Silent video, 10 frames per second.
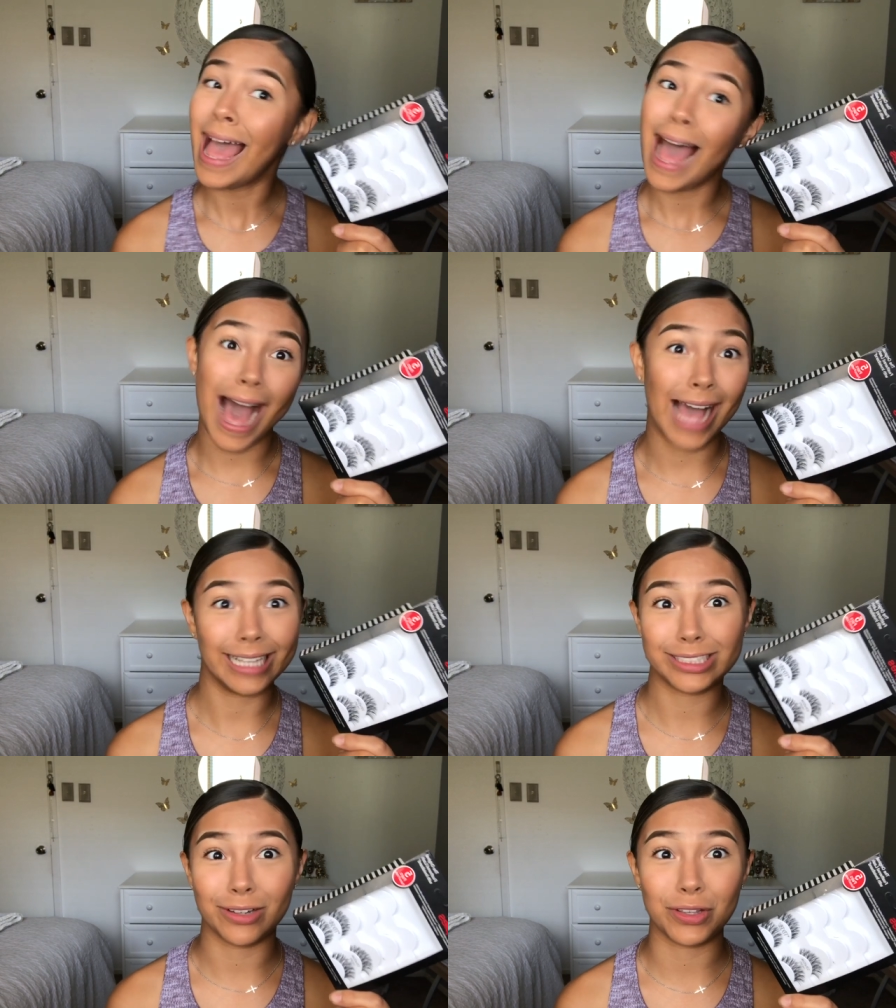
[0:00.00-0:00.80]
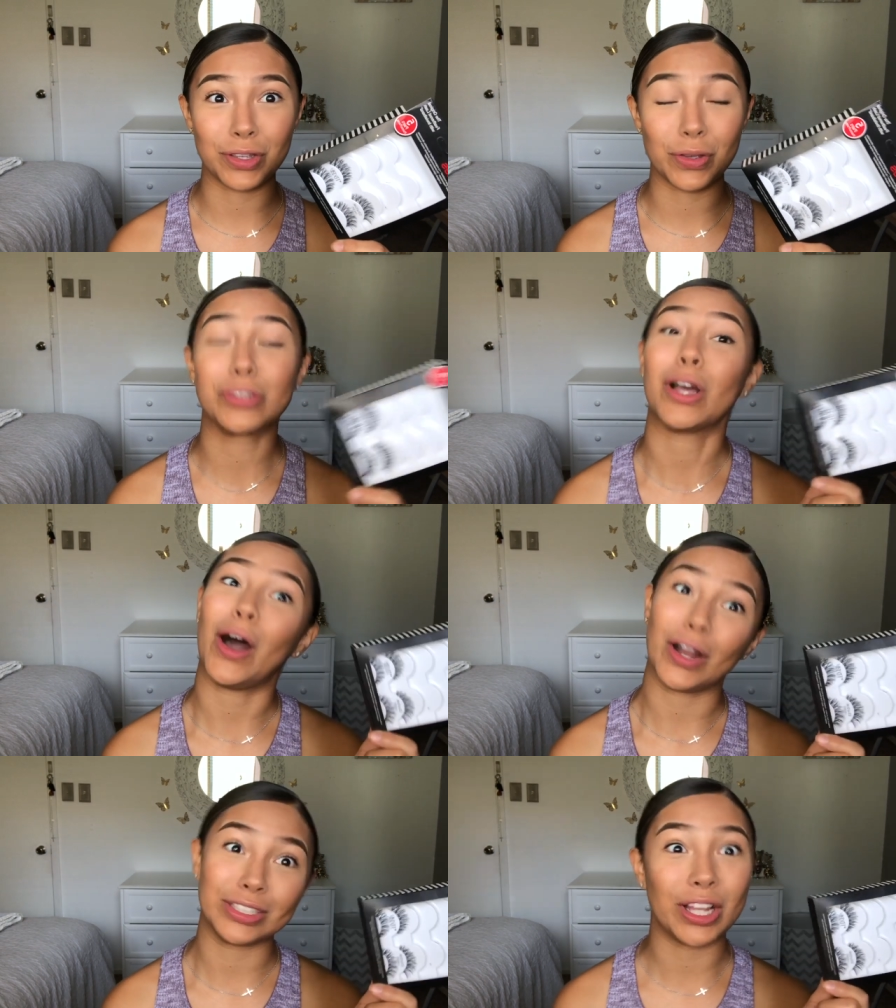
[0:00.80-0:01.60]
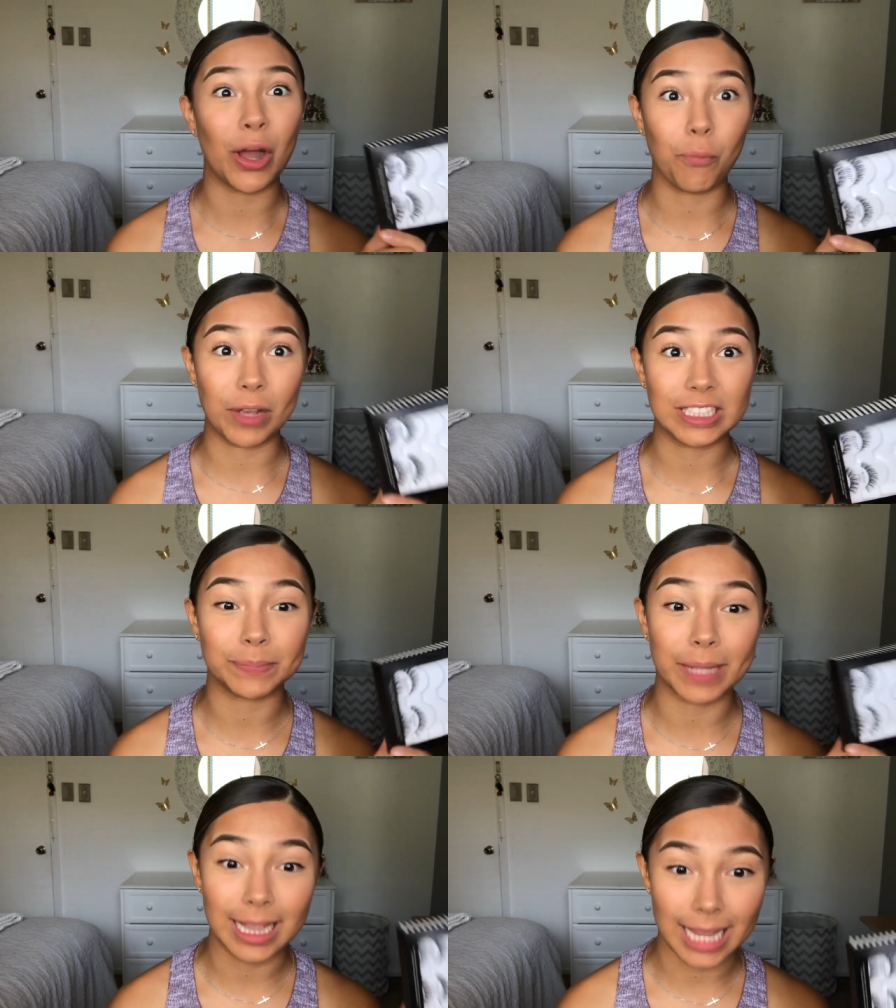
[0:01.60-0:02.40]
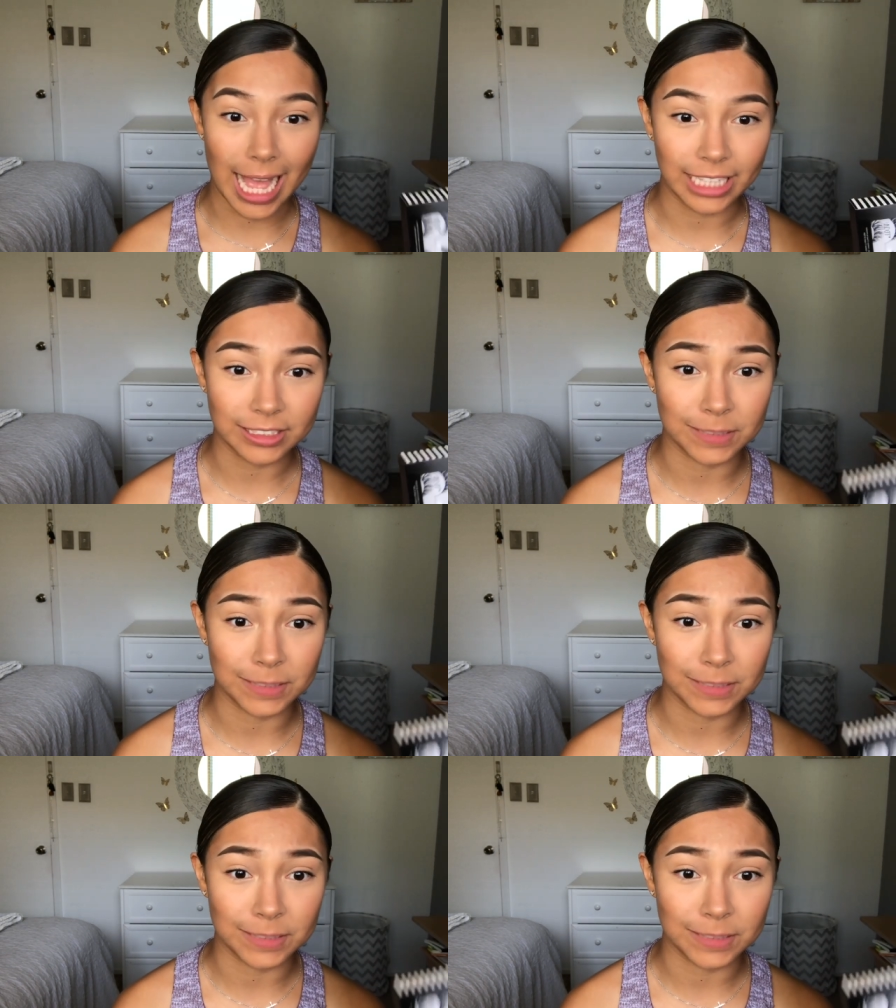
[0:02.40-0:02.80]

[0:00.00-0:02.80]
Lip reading: I still use Ardell Wispy lashes.